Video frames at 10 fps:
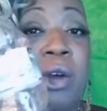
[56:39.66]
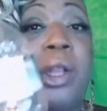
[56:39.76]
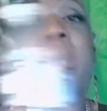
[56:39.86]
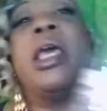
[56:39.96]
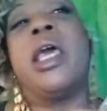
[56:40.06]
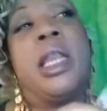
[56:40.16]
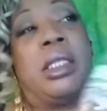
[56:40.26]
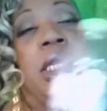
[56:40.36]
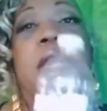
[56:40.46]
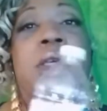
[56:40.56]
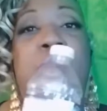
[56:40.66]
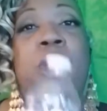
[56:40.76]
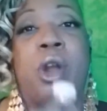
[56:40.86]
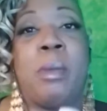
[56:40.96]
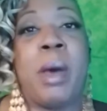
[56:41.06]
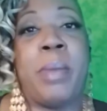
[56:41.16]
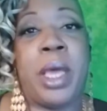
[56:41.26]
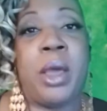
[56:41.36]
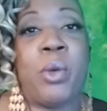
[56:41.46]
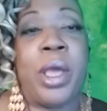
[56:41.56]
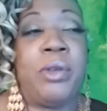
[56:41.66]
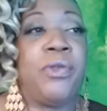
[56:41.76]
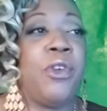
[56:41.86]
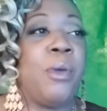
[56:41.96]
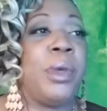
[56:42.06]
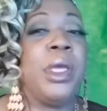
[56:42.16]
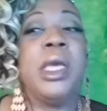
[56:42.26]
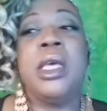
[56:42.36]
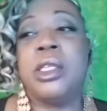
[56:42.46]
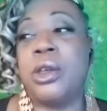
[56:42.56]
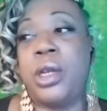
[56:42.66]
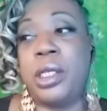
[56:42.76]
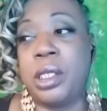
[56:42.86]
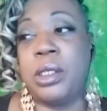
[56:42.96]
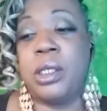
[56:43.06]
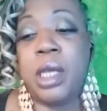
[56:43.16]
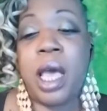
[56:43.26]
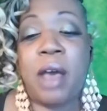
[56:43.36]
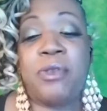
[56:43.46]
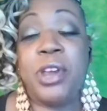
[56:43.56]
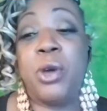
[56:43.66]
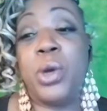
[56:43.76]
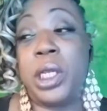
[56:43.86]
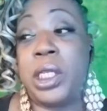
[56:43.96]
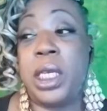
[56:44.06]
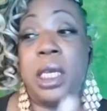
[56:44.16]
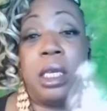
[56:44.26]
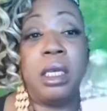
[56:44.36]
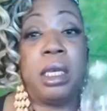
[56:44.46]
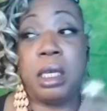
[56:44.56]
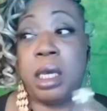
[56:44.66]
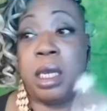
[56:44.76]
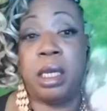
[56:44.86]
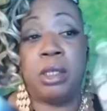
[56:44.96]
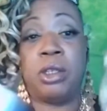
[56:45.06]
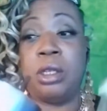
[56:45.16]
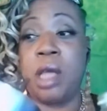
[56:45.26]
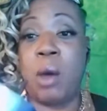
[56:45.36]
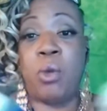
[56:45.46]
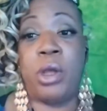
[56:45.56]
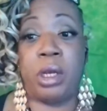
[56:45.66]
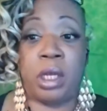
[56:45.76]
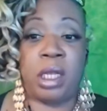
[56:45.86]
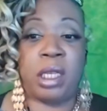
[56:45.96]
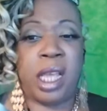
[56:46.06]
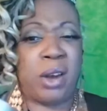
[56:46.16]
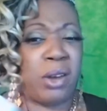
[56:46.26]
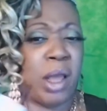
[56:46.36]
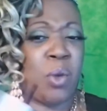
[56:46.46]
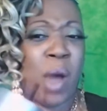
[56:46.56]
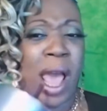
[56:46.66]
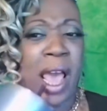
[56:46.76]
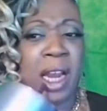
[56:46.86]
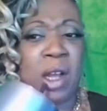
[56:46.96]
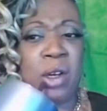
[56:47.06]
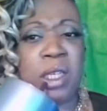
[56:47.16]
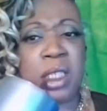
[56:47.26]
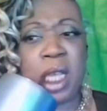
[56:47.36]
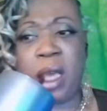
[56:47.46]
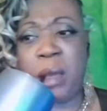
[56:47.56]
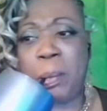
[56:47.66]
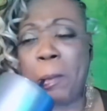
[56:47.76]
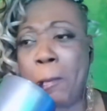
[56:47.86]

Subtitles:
on, and there's another one on my bed waiting for me. So this is, I figured with the tea and I wouldn't get that wine. I don't understand.